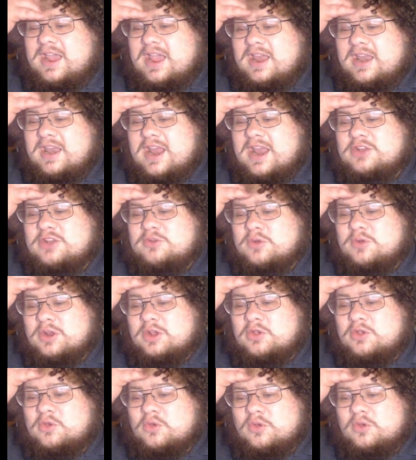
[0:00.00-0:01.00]
And that's
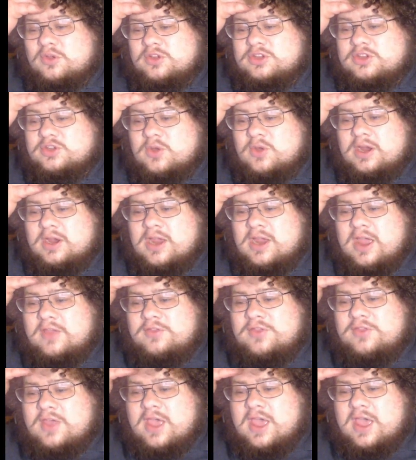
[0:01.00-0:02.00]
really cool. So I
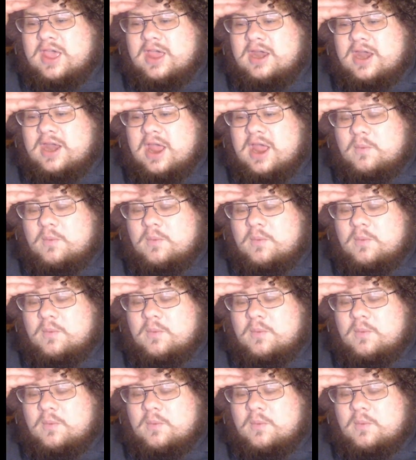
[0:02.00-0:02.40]
got that.